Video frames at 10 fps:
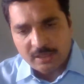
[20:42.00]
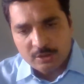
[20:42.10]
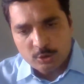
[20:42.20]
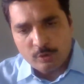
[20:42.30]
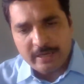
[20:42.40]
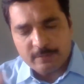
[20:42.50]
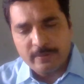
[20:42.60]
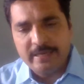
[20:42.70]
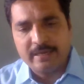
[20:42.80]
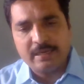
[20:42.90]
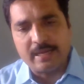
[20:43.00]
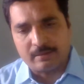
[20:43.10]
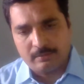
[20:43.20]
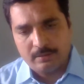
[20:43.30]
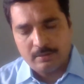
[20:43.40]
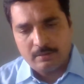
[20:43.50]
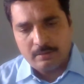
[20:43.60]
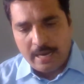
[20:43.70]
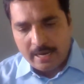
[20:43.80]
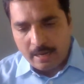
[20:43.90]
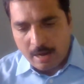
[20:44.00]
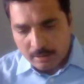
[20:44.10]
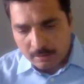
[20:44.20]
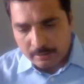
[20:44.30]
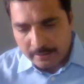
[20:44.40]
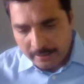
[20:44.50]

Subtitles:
zone has been declared, or